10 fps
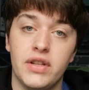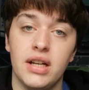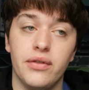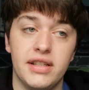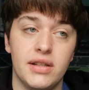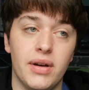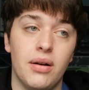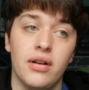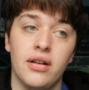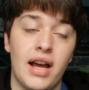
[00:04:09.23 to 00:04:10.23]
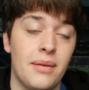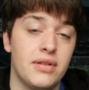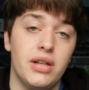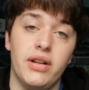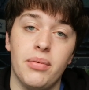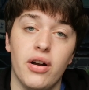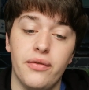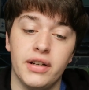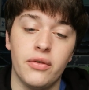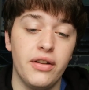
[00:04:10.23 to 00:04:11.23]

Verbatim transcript: deliveries as well were absolutely perfect.